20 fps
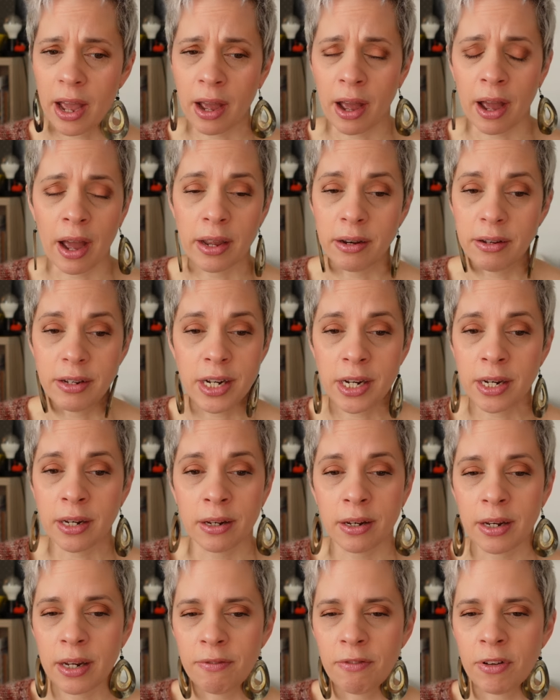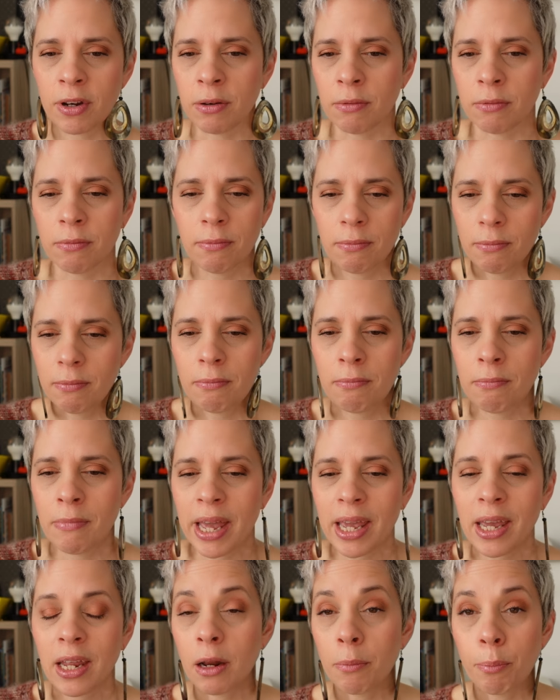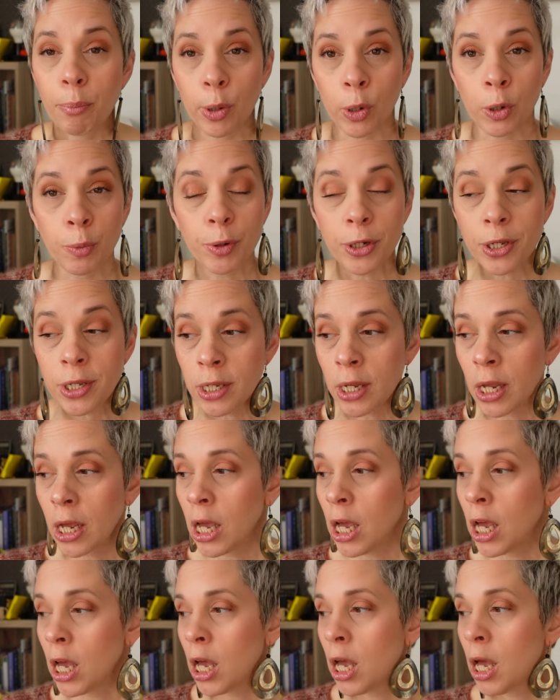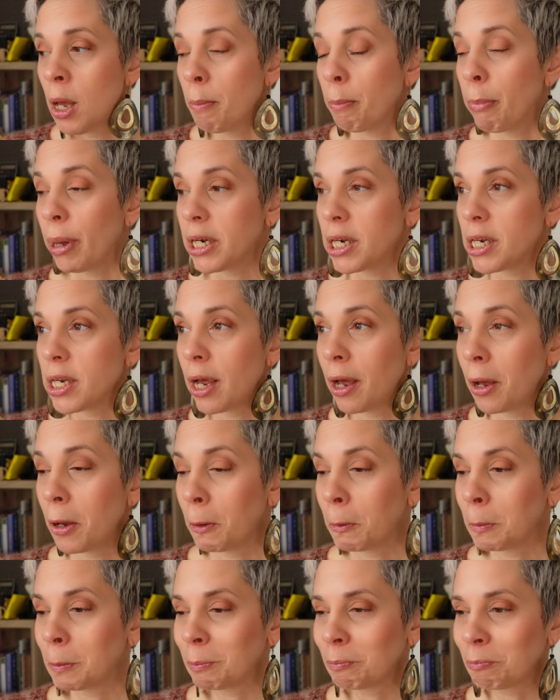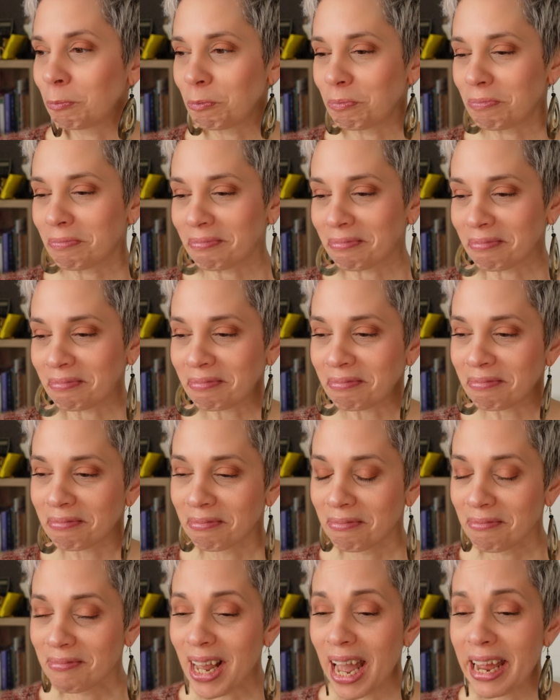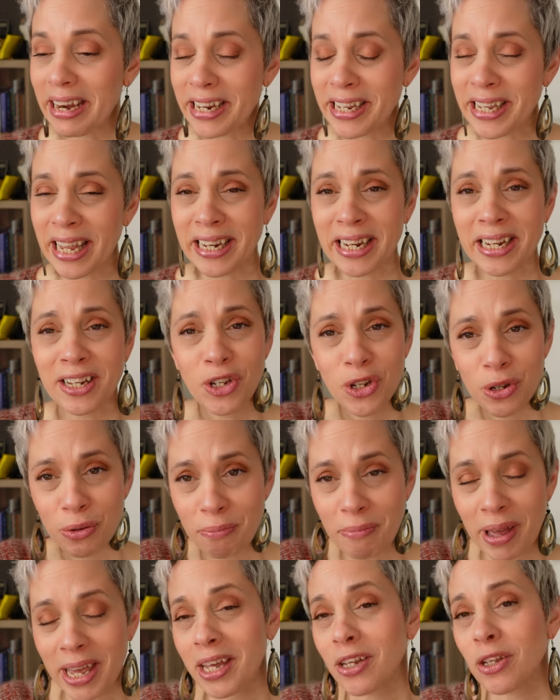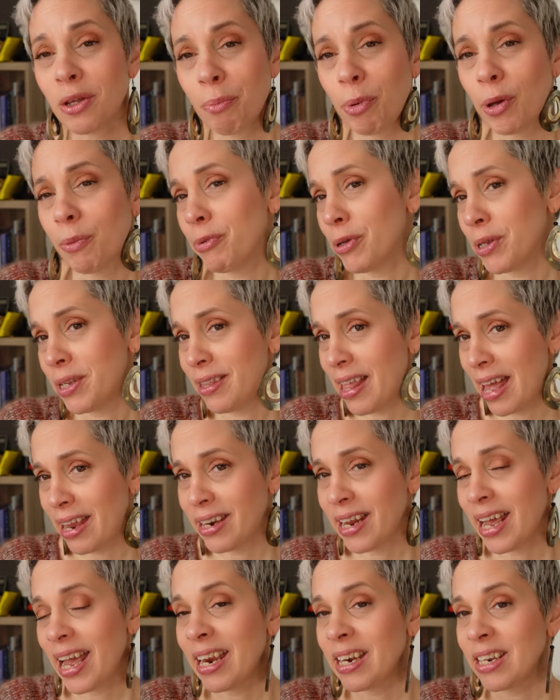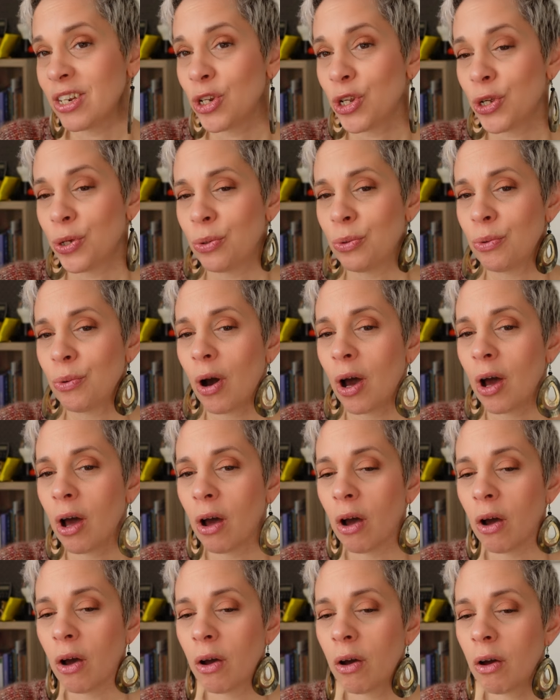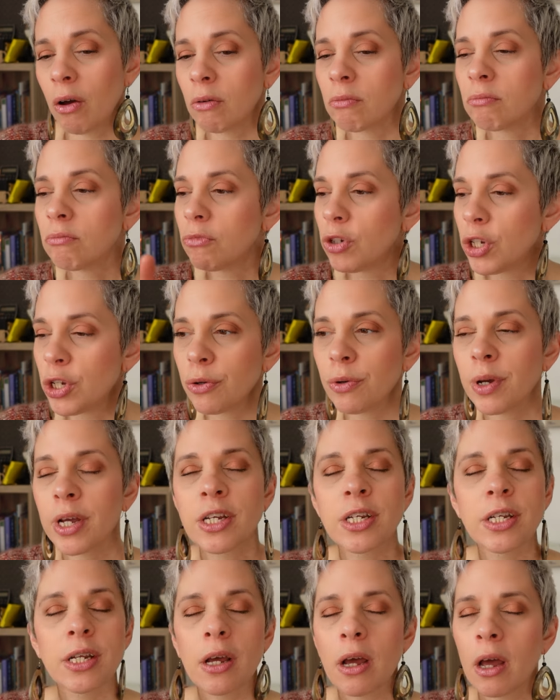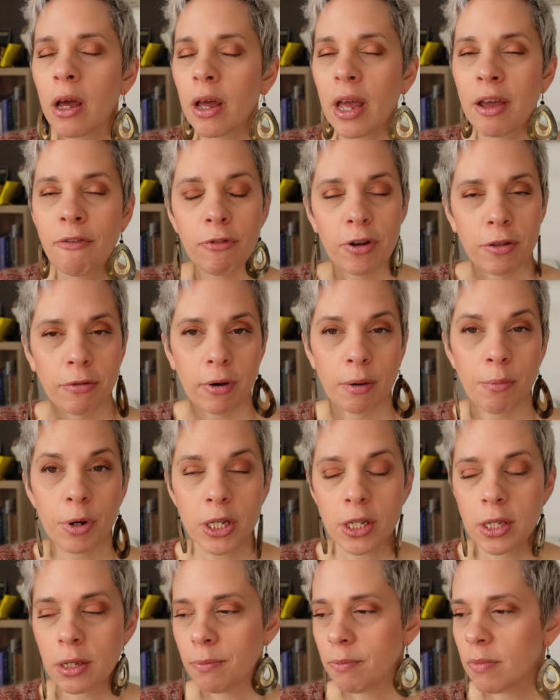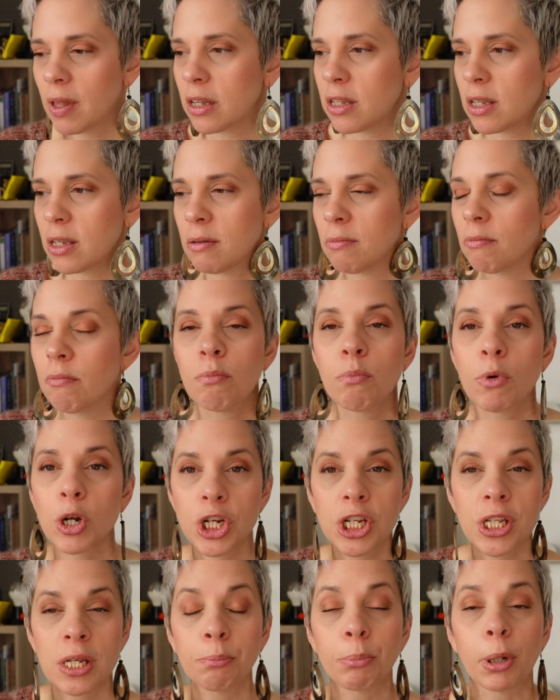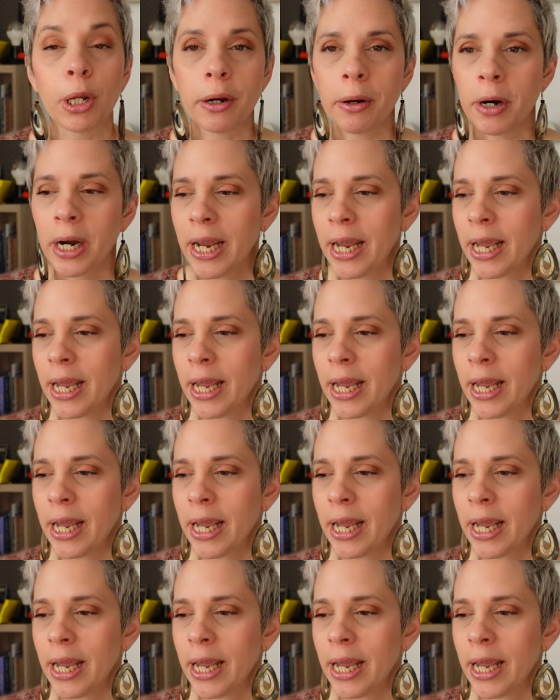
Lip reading: I didn't even make it on purpose, but I decided to make it on purpose then and to do it every 3 months. That's much simpler.